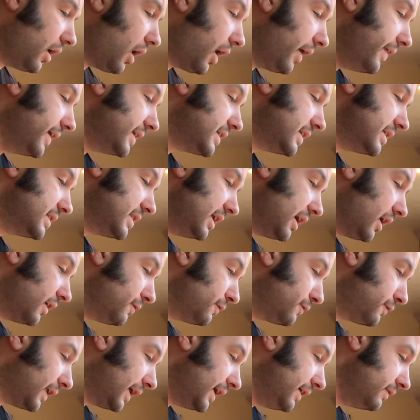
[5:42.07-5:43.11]
this is the
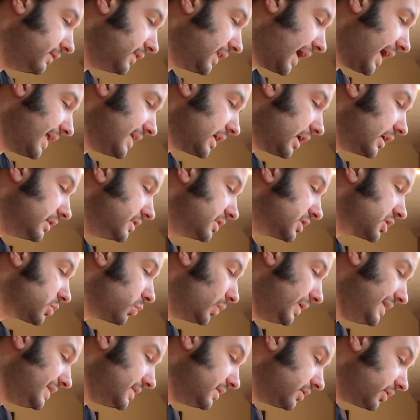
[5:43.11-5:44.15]
unflavored and
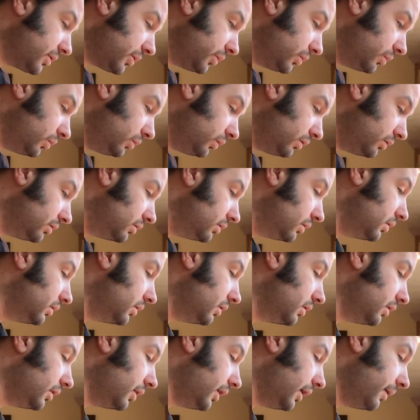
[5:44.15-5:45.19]
unsweetened Huel,
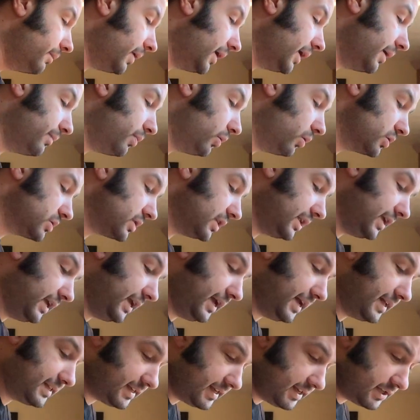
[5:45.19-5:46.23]
but importantly,
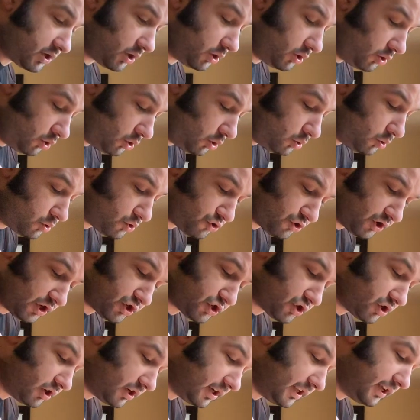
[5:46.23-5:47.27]
it is
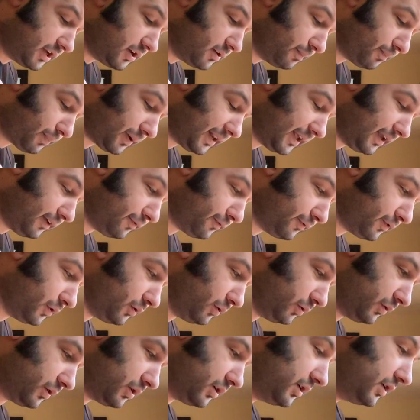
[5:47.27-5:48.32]
nutritionally complete
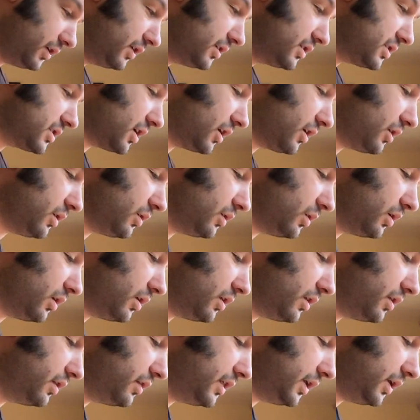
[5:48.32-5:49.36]
food. So
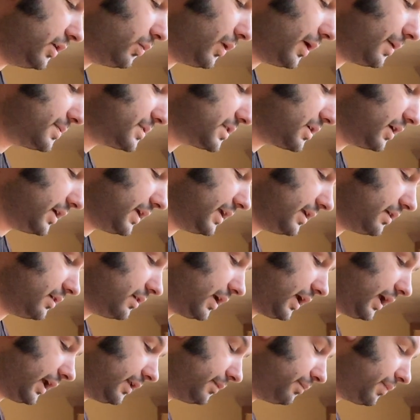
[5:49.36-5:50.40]
the website
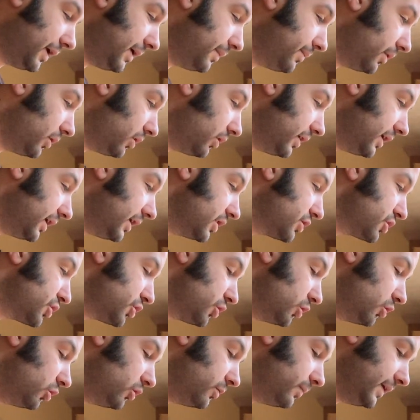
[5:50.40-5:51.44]
and people on it
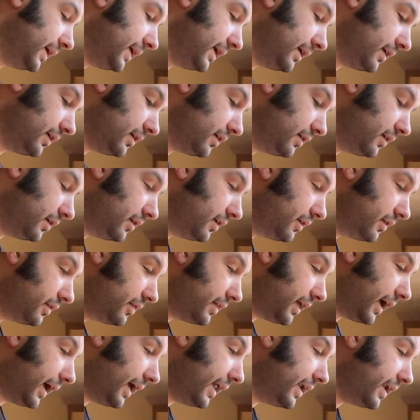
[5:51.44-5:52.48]
assure me
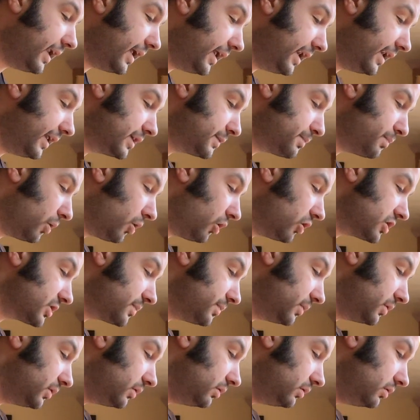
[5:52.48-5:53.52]
that it is
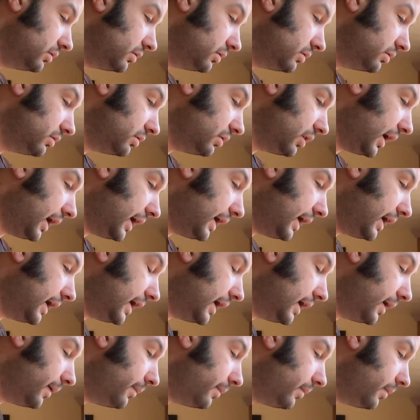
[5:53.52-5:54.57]
possible
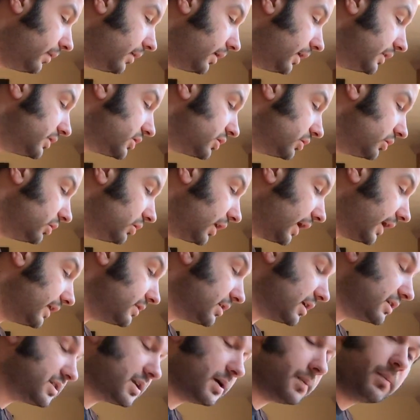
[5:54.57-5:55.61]
um, to, and,
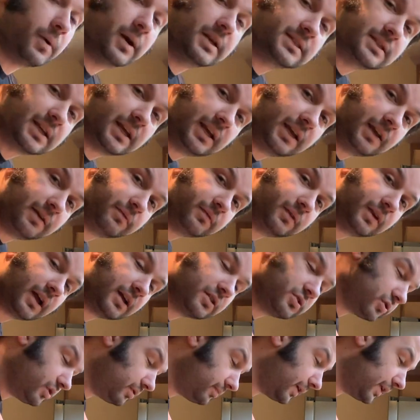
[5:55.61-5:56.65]
and, some might say even
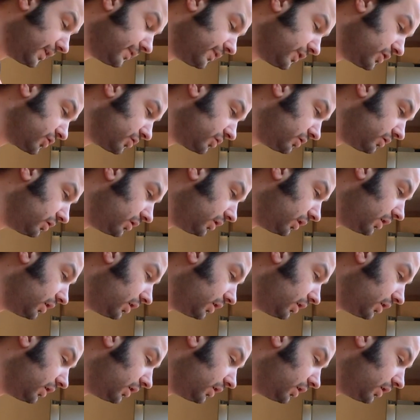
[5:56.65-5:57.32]
actually beneficial,